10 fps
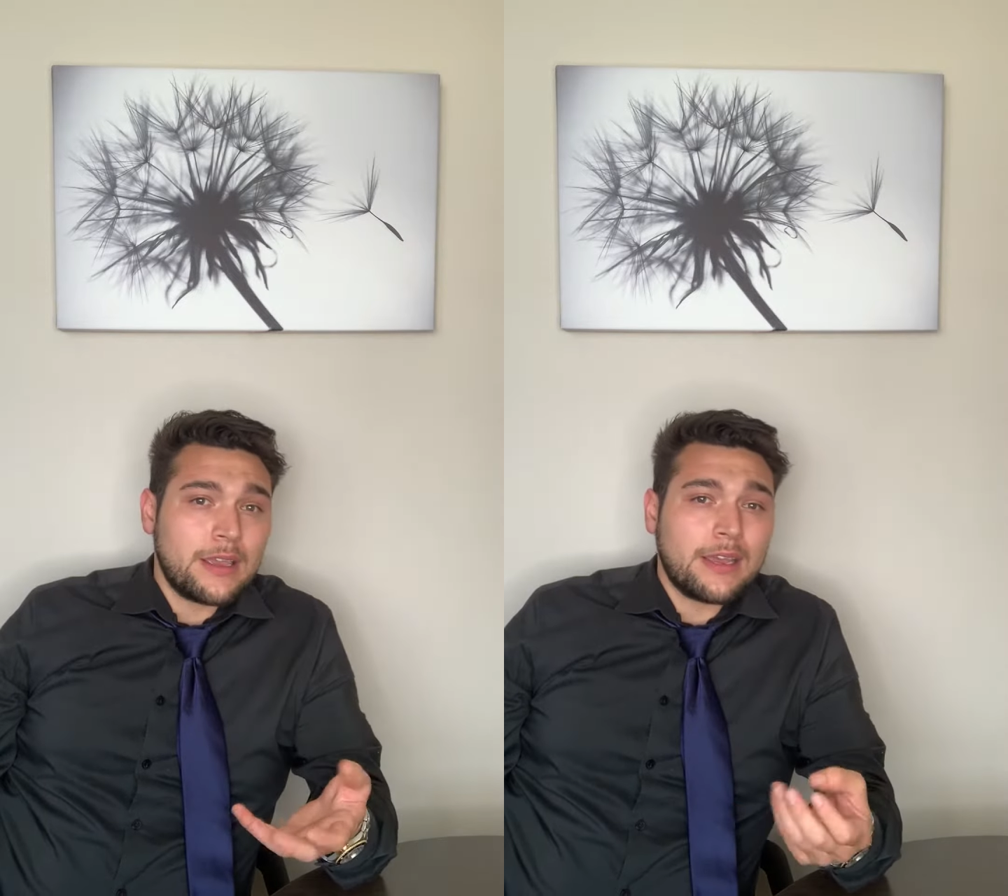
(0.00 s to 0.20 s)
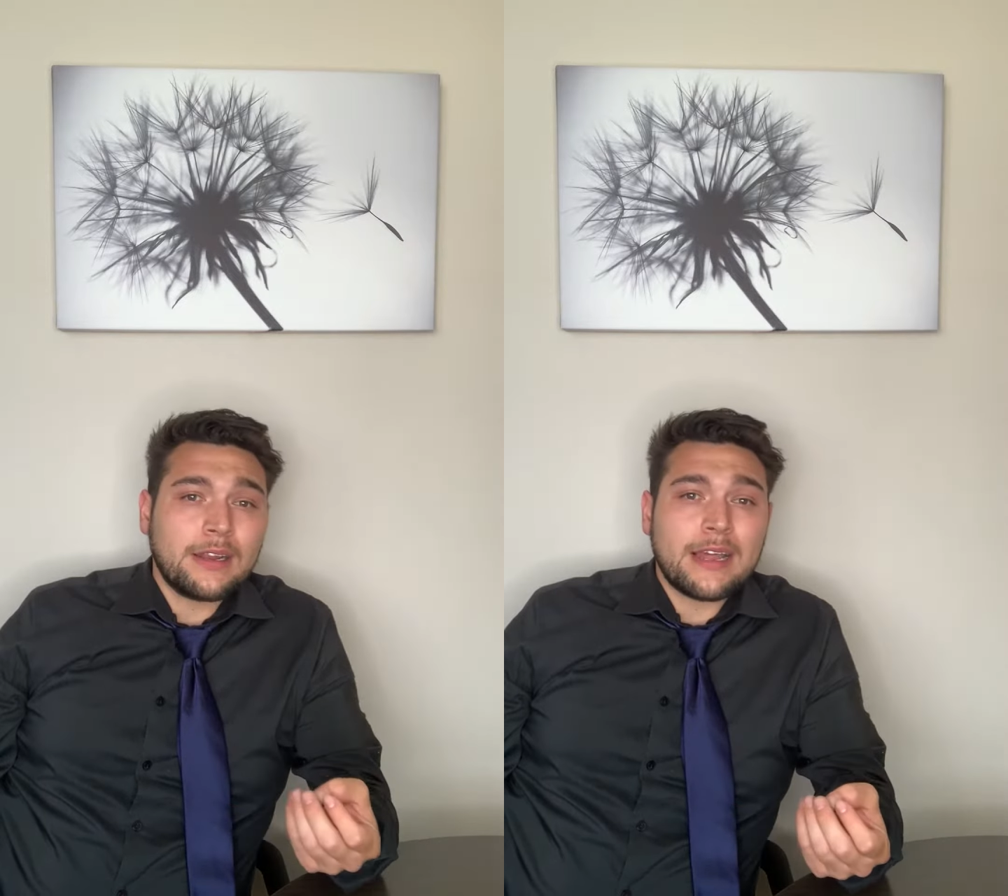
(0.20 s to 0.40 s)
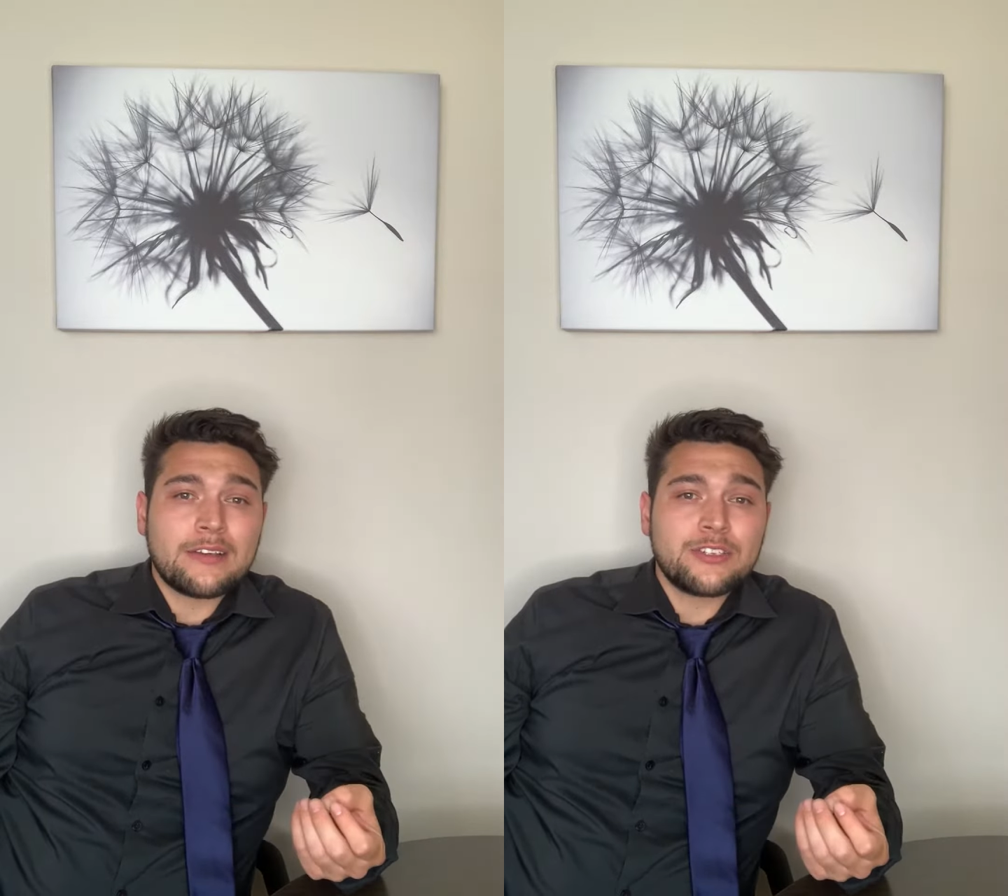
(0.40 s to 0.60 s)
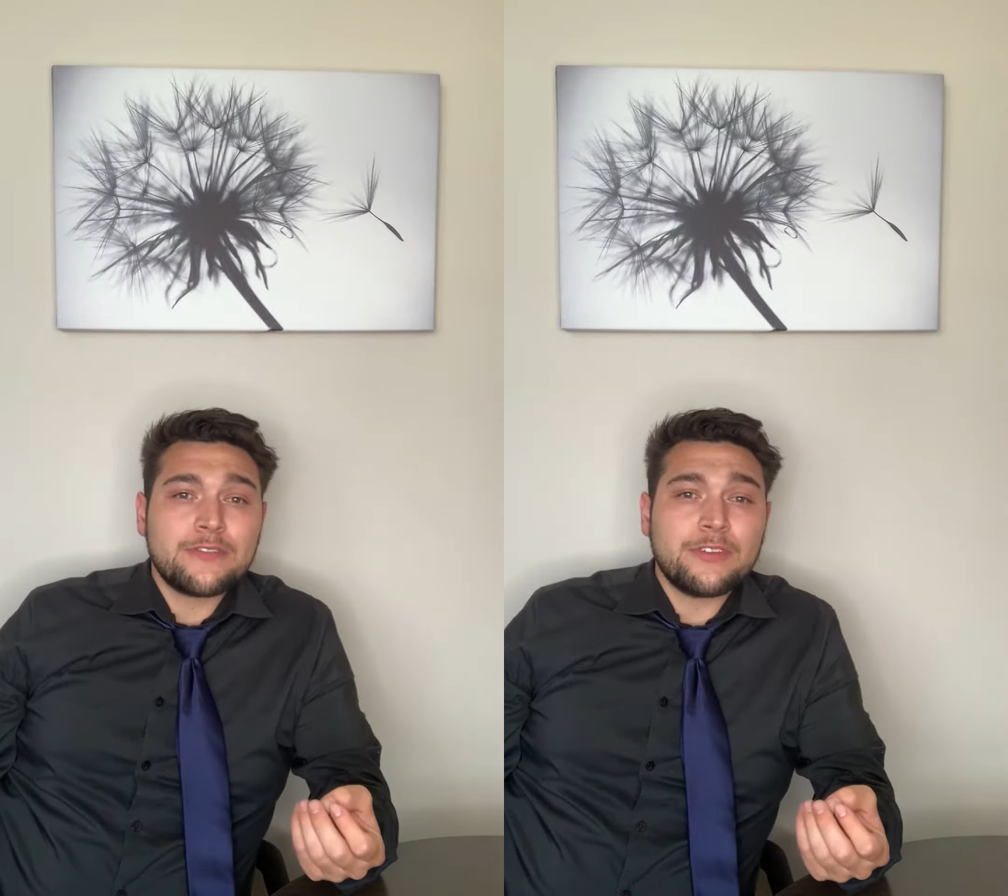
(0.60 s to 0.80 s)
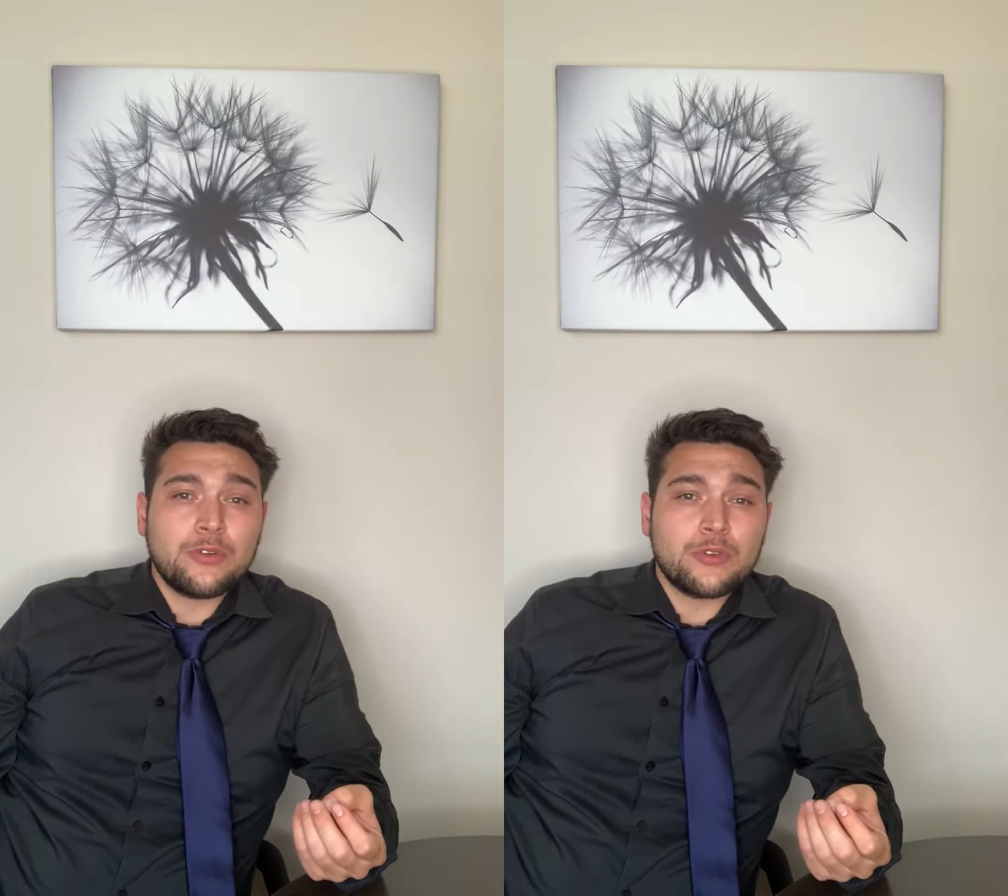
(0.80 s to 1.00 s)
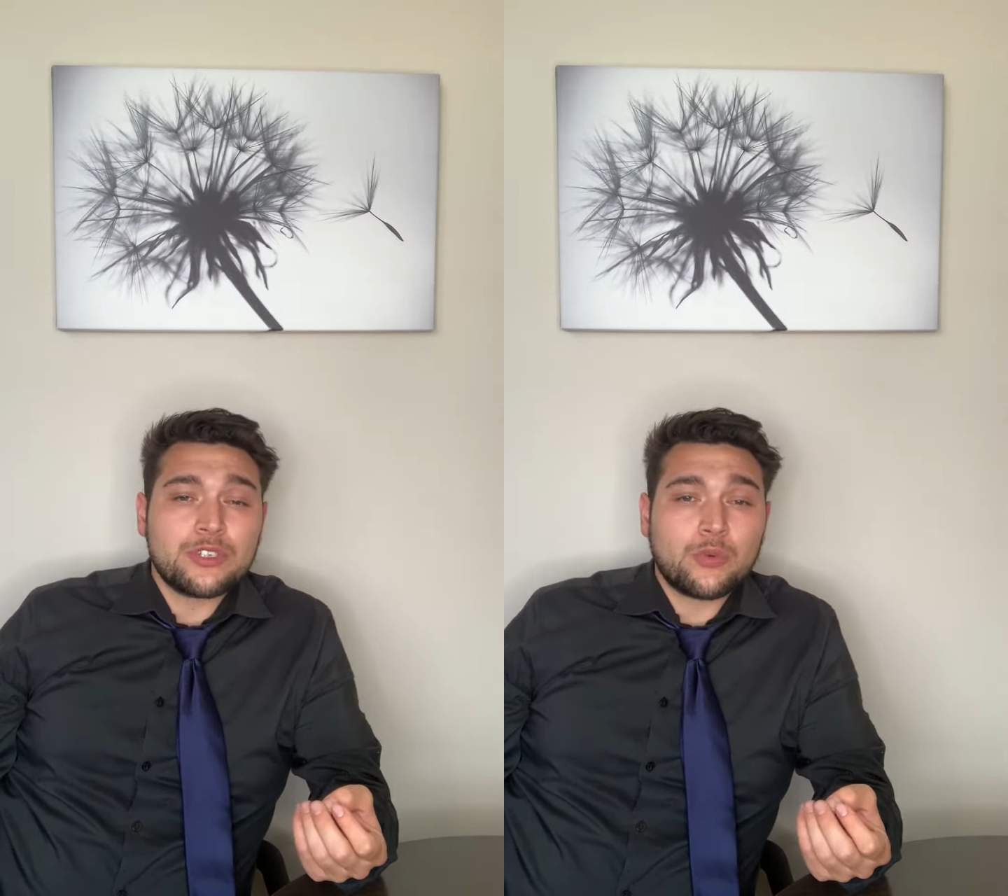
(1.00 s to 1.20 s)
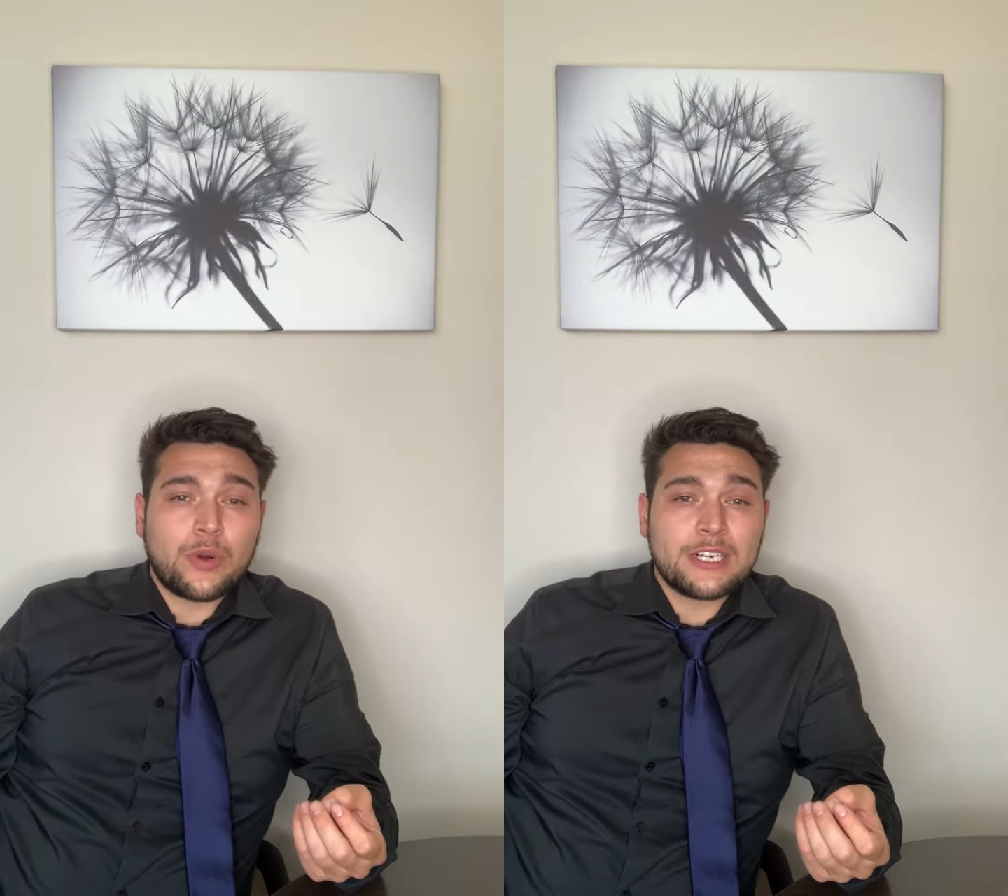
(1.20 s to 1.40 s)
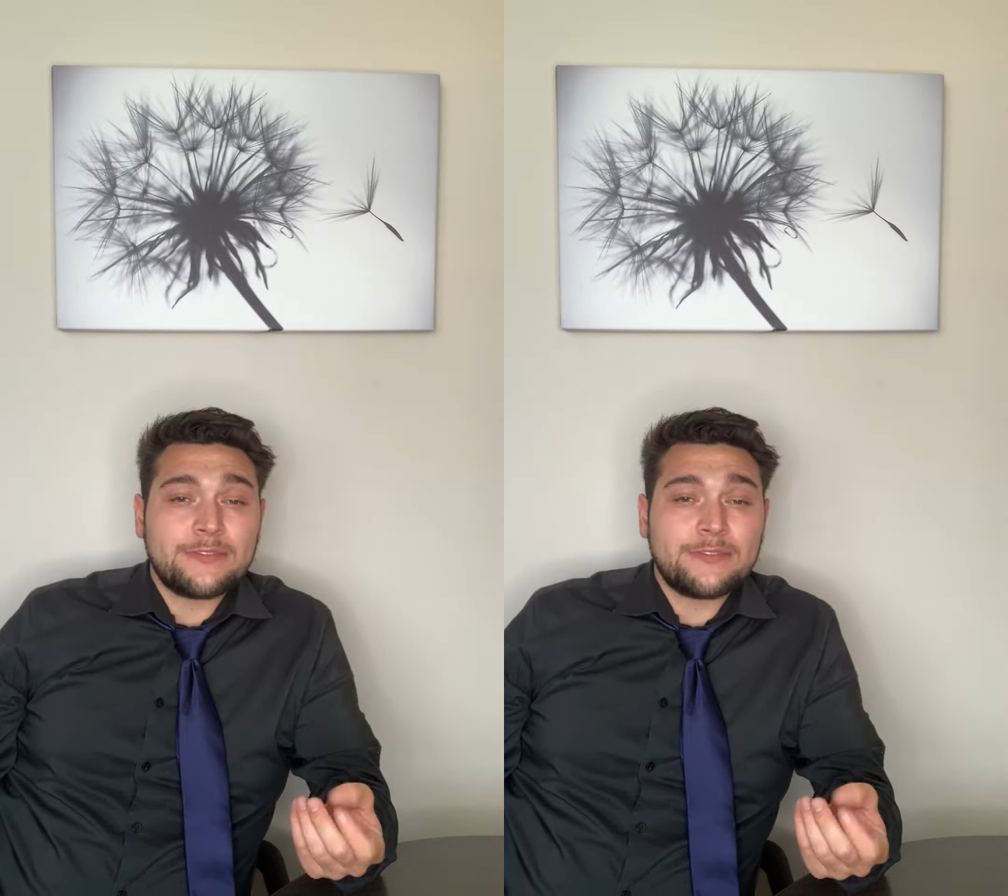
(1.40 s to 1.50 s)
It allows your viewers to watch